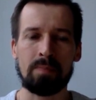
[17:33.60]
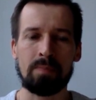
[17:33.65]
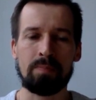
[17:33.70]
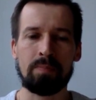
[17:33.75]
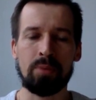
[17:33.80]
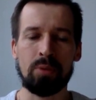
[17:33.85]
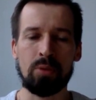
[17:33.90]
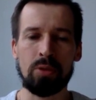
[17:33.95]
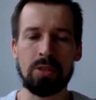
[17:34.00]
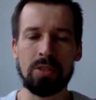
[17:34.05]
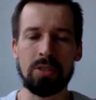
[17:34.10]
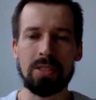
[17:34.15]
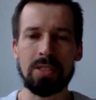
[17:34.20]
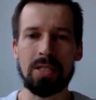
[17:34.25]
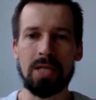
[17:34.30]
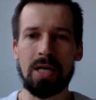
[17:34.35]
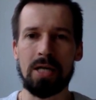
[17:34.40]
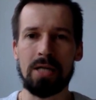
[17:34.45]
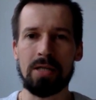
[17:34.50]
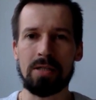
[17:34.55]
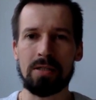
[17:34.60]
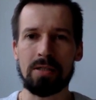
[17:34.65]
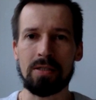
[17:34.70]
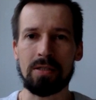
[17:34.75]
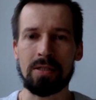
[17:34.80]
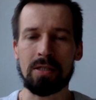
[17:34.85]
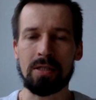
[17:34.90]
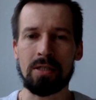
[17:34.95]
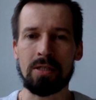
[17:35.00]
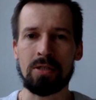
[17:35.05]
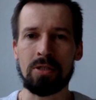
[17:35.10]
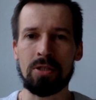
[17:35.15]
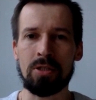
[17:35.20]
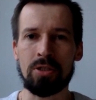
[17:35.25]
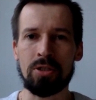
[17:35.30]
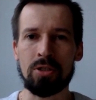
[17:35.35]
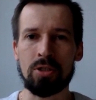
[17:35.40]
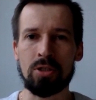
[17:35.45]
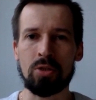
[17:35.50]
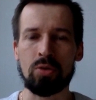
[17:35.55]
put inside the
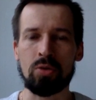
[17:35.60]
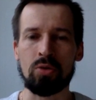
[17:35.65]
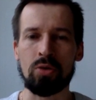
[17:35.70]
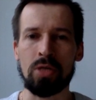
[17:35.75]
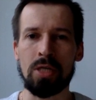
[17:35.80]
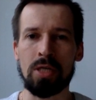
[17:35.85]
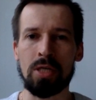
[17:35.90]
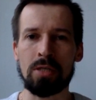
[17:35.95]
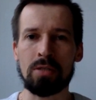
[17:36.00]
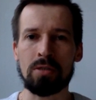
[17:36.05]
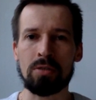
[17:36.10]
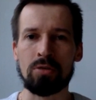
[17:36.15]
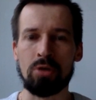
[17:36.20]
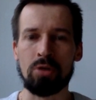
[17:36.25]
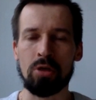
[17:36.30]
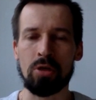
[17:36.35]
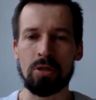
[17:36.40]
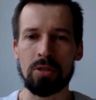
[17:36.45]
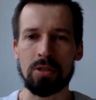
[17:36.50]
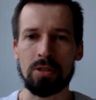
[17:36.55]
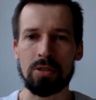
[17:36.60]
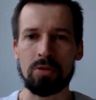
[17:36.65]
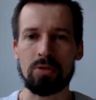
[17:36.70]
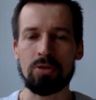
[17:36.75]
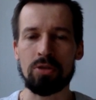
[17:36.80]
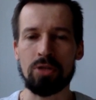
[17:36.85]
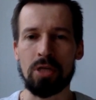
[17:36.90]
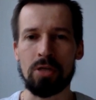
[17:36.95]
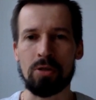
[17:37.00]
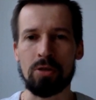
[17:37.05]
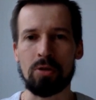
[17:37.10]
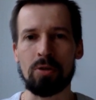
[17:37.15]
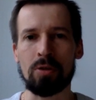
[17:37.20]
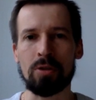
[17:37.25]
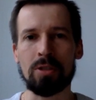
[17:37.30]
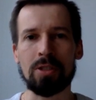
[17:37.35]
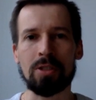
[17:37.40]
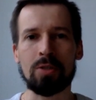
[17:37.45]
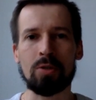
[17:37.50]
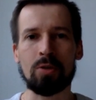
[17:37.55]
conditions to get royalties, on-chain
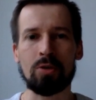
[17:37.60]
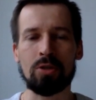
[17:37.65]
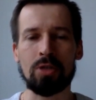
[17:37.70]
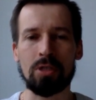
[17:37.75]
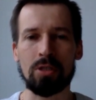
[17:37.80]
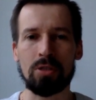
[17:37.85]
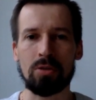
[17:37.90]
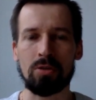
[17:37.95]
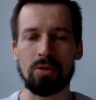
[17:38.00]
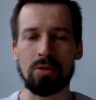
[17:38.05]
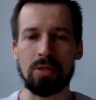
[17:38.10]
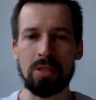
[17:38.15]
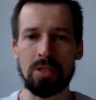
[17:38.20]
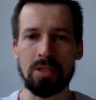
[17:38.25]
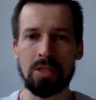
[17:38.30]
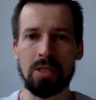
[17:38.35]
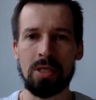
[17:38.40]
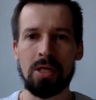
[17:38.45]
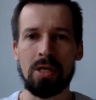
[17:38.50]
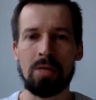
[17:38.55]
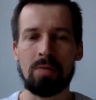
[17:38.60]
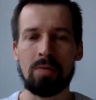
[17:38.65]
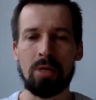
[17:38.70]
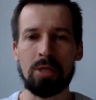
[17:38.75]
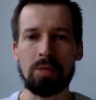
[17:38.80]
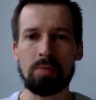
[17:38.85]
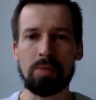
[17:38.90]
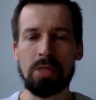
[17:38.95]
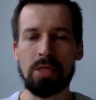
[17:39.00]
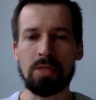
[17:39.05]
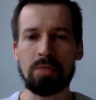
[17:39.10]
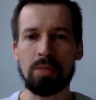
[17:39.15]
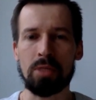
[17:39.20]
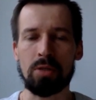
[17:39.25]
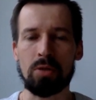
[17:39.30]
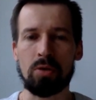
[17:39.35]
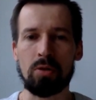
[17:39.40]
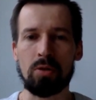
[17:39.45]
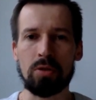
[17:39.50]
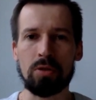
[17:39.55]
royalties, not just on this marketplace, but
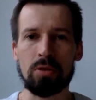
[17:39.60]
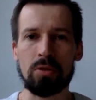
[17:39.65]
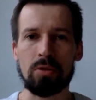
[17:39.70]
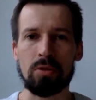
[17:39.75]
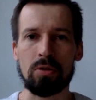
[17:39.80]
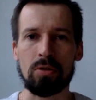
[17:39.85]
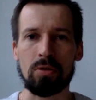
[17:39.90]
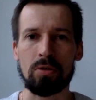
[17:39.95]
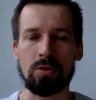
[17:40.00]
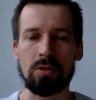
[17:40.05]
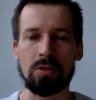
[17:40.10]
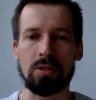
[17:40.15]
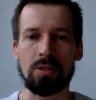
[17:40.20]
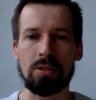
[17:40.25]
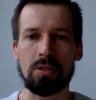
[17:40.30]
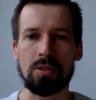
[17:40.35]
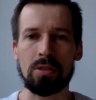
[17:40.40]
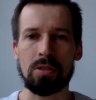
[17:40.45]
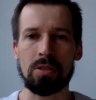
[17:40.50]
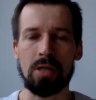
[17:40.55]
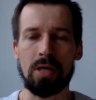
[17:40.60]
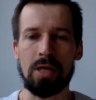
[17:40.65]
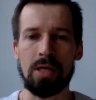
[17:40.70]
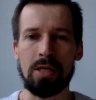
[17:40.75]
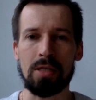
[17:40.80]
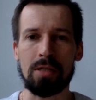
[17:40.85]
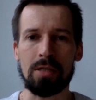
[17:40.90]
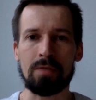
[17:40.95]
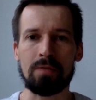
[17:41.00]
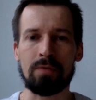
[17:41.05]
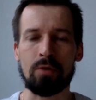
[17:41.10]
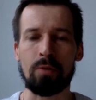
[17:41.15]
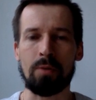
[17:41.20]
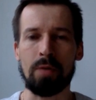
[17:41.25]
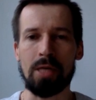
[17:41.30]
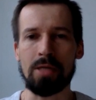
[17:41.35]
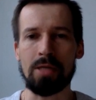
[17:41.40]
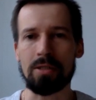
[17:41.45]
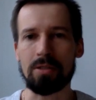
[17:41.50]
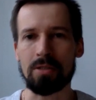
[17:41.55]
also on from
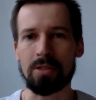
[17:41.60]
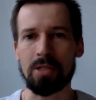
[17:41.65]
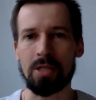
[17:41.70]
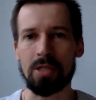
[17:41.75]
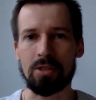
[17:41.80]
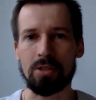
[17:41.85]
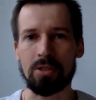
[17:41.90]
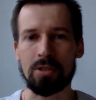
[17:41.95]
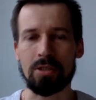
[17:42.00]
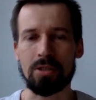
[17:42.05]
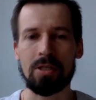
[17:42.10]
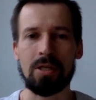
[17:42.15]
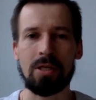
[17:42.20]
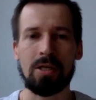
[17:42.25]
any transactions.